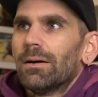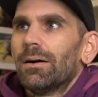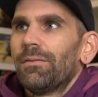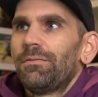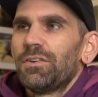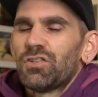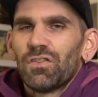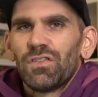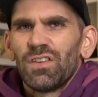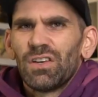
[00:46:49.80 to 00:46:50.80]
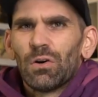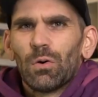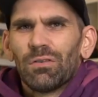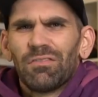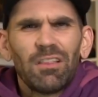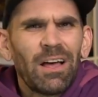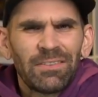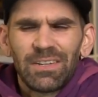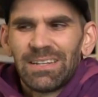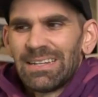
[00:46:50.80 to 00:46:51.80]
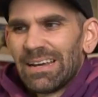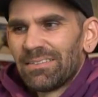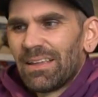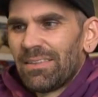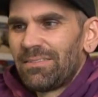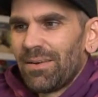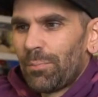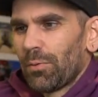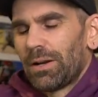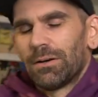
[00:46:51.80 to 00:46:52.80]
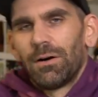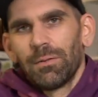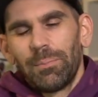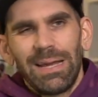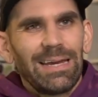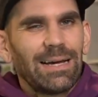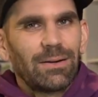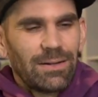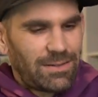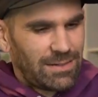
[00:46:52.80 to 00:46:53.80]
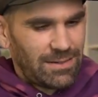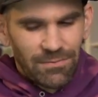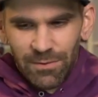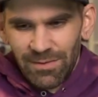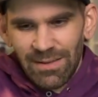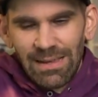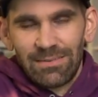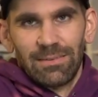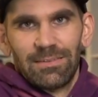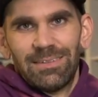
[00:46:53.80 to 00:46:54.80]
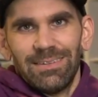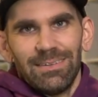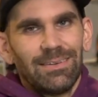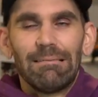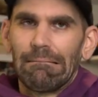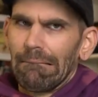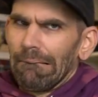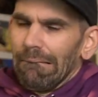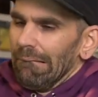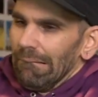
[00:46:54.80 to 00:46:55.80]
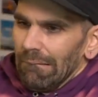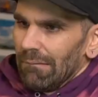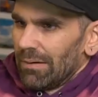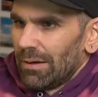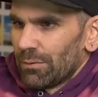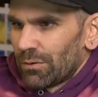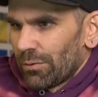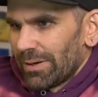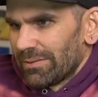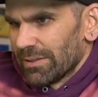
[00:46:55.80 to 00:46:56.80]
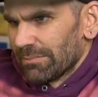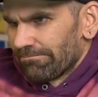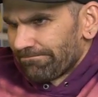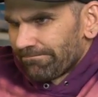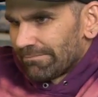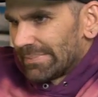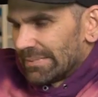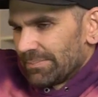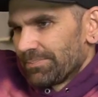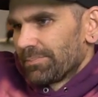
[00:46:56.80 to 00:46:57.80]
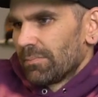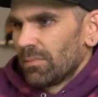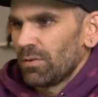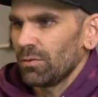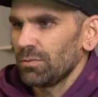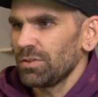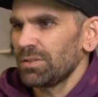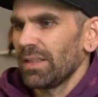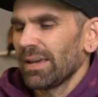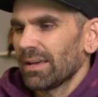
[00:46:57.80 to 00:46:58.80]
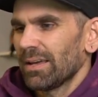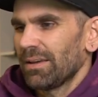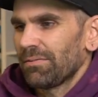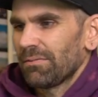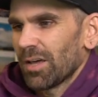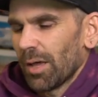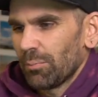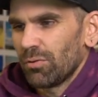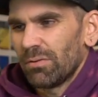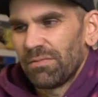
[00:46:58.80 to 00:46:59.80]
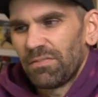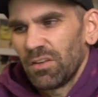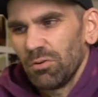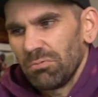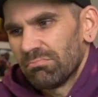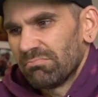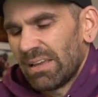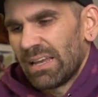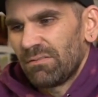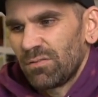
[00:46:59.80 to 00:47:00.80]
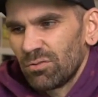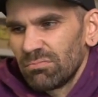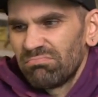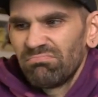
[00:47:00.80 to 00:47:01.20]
efficiency or velocity test. I separated all the paint out into different sizes. It was crazy. So just like a handful,